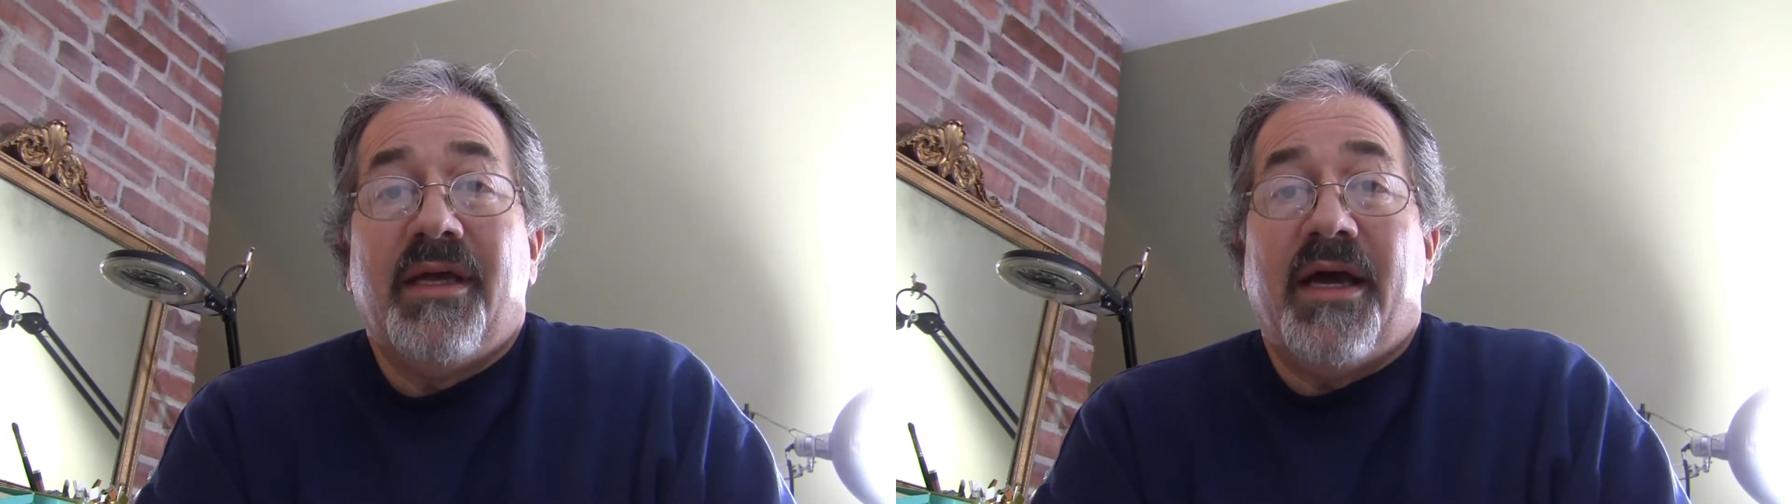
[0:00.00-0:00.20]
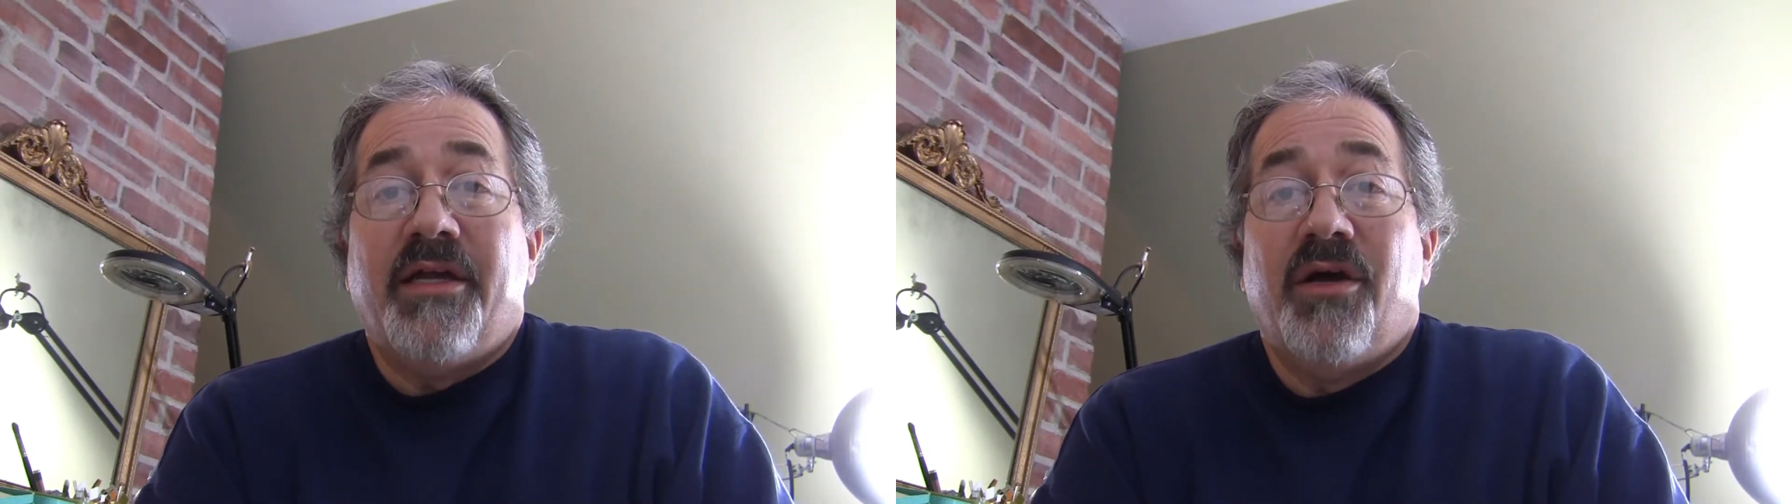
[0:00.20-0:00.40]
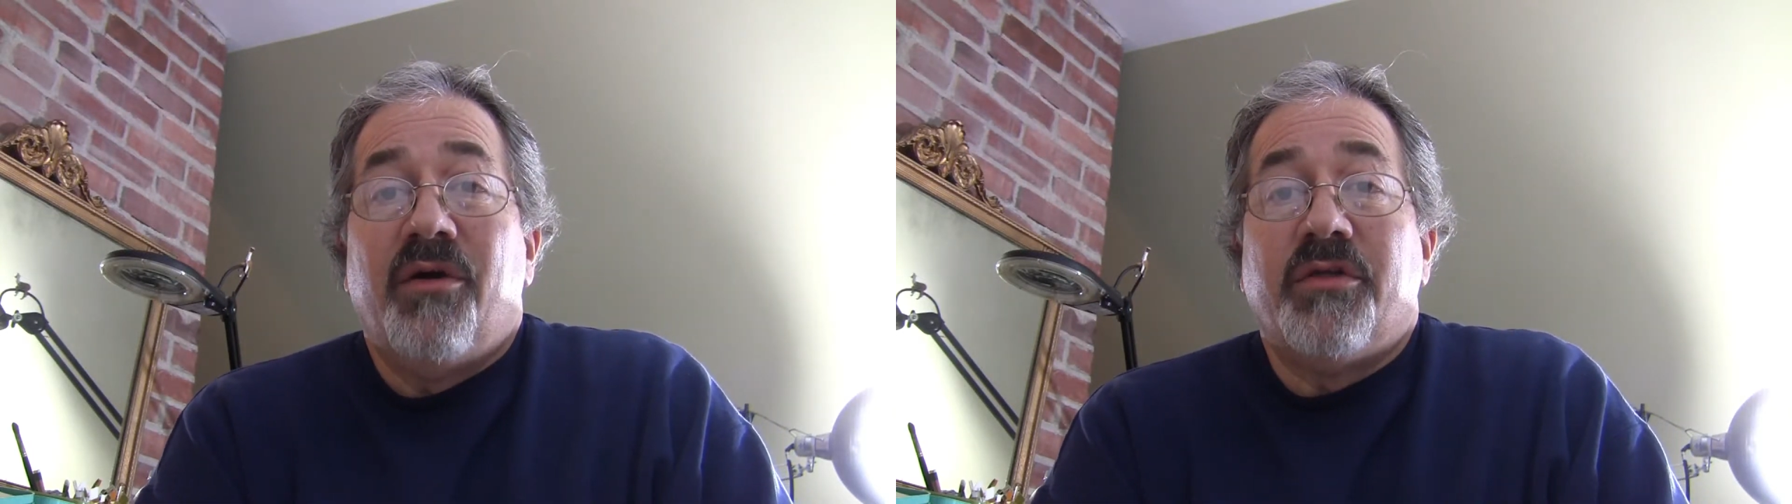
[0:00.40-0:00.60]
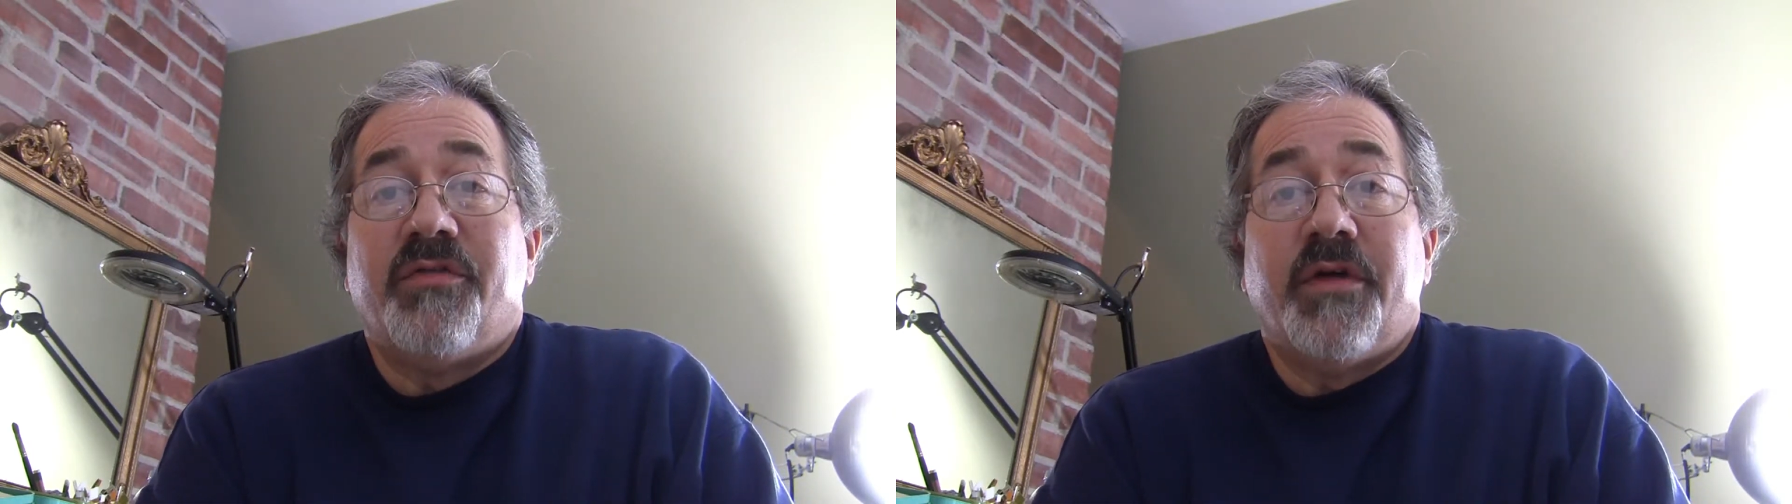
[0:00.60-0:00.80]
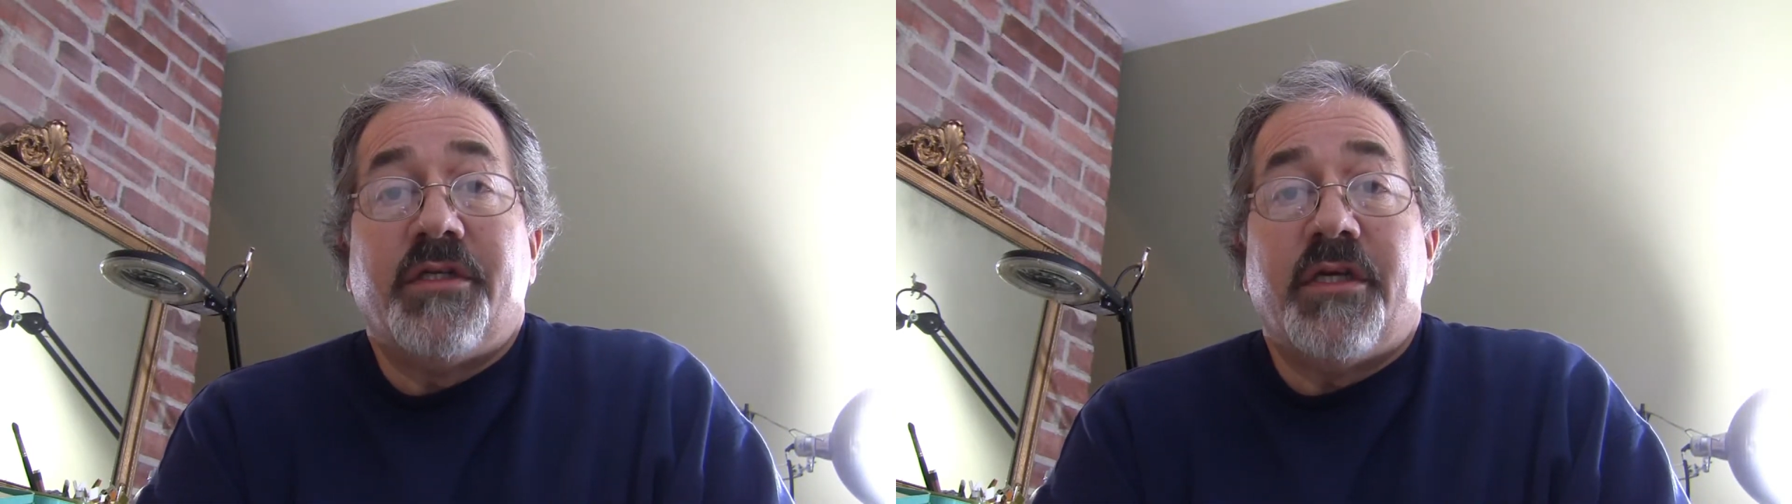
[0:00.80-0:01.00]
I know it's
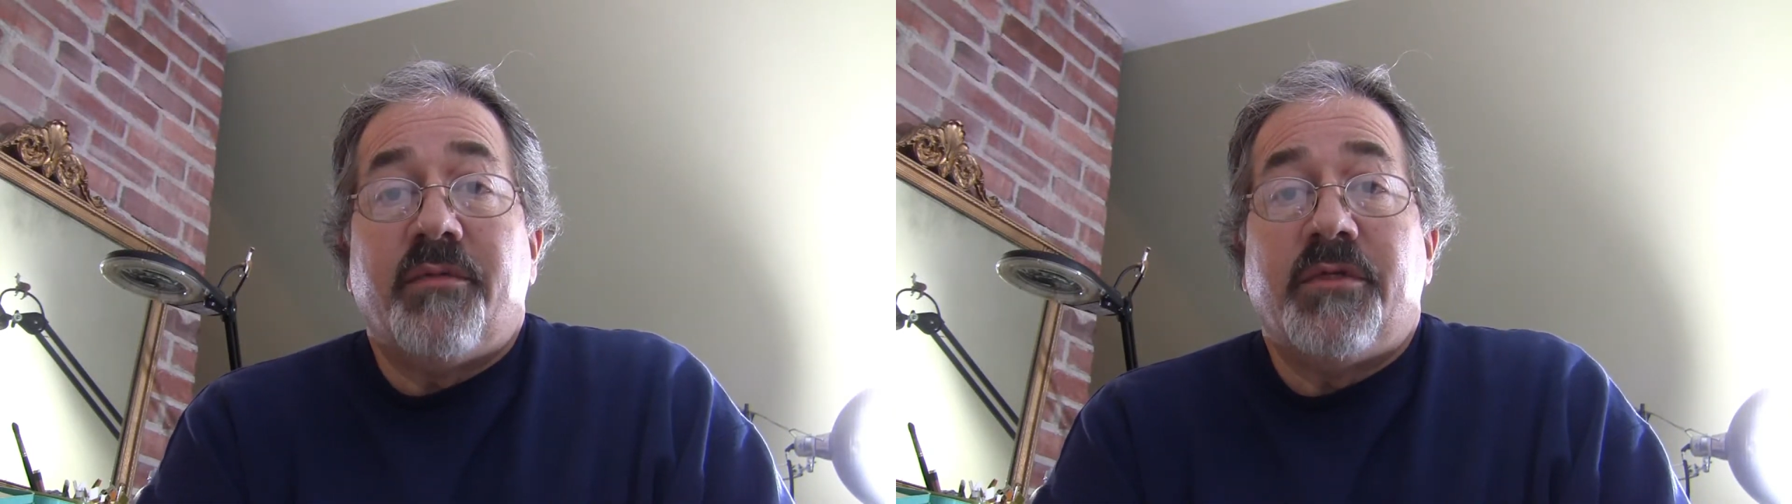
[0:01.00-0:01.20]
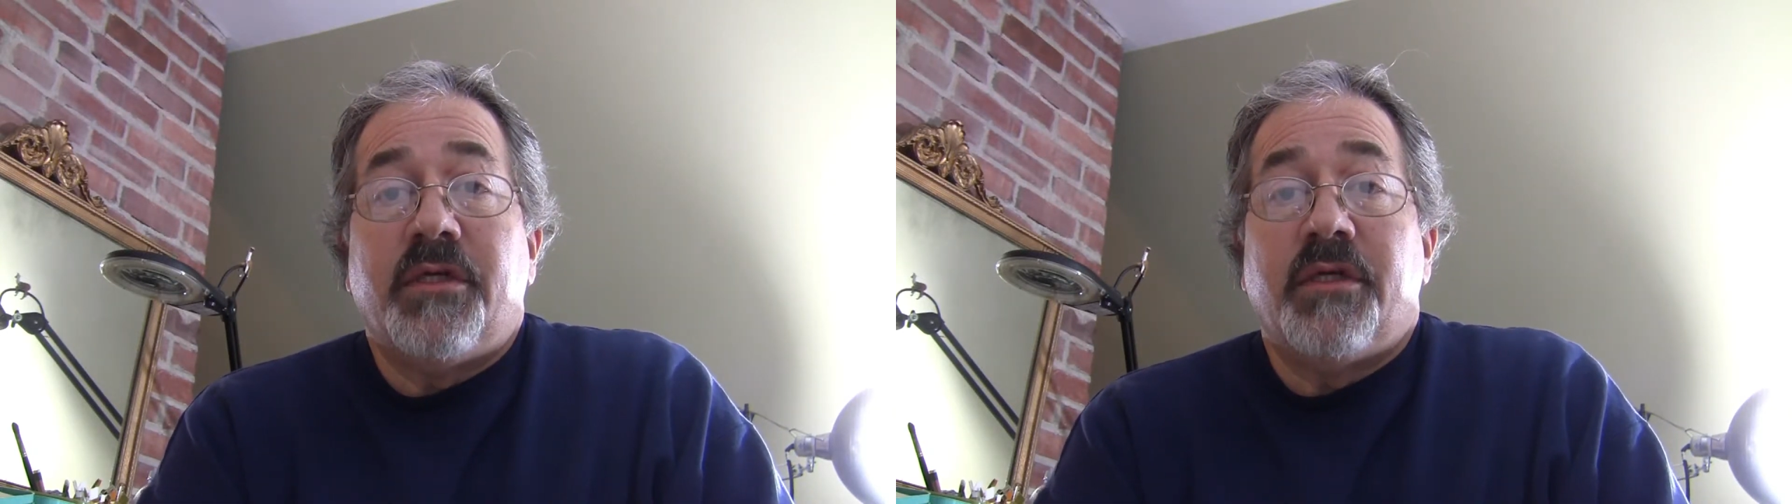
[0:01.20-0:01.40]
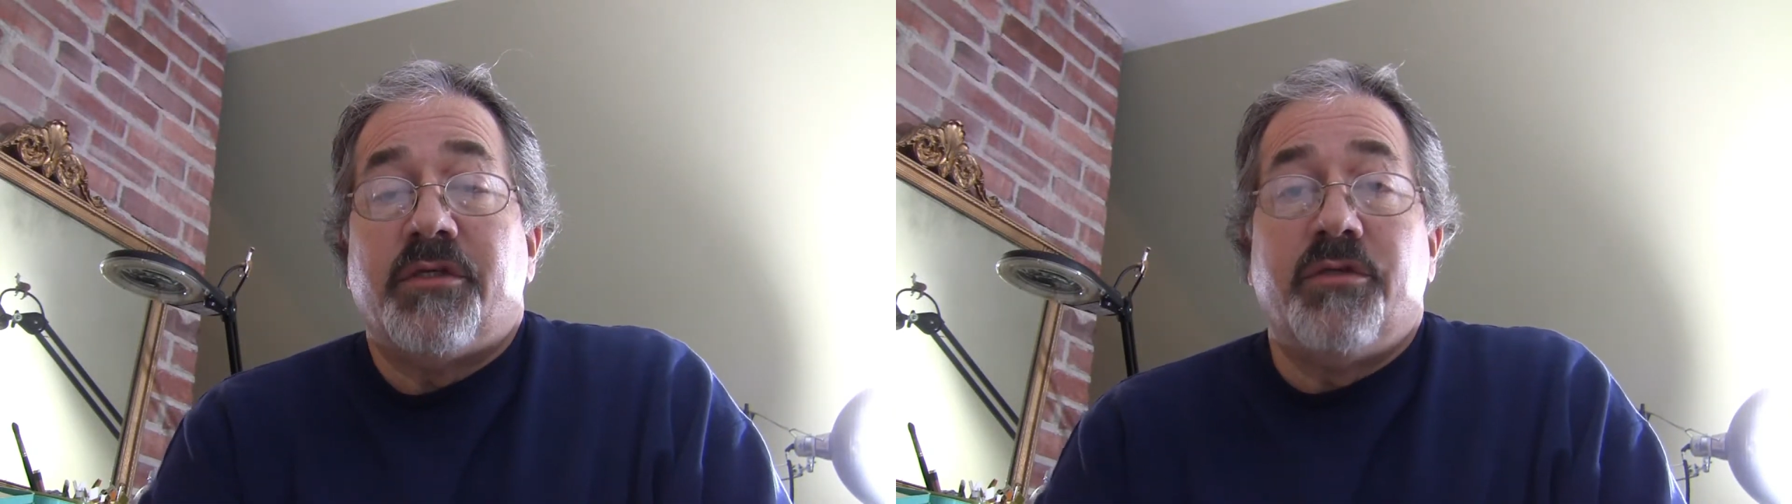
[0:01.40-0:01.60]
very tempting as